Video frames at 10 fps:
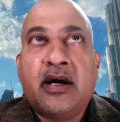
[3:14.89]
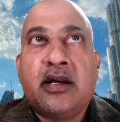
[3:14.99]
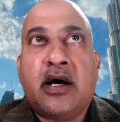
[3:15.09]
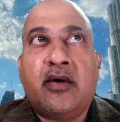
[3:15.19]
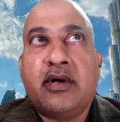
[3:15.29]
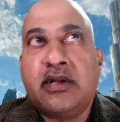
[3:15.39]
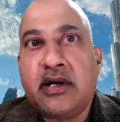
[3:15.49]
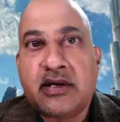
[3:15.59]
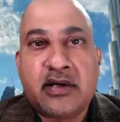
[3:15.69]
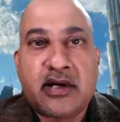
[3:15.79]
Now, in the
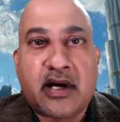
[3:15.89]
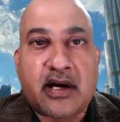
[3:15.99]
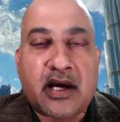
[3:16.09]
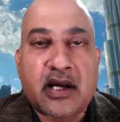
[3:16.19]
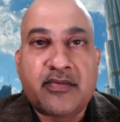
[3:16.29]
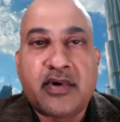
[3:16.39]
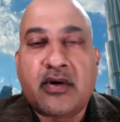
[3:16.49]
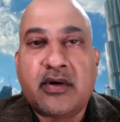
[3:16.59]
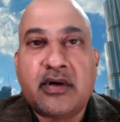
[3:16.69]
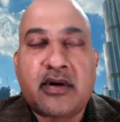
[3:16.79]
dictionary attack, if you're
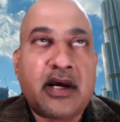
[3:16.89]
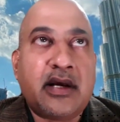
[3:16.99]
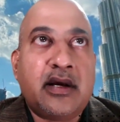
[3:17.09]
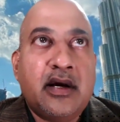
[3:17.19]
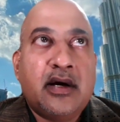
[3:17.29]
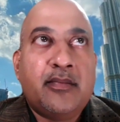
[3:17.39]
going to try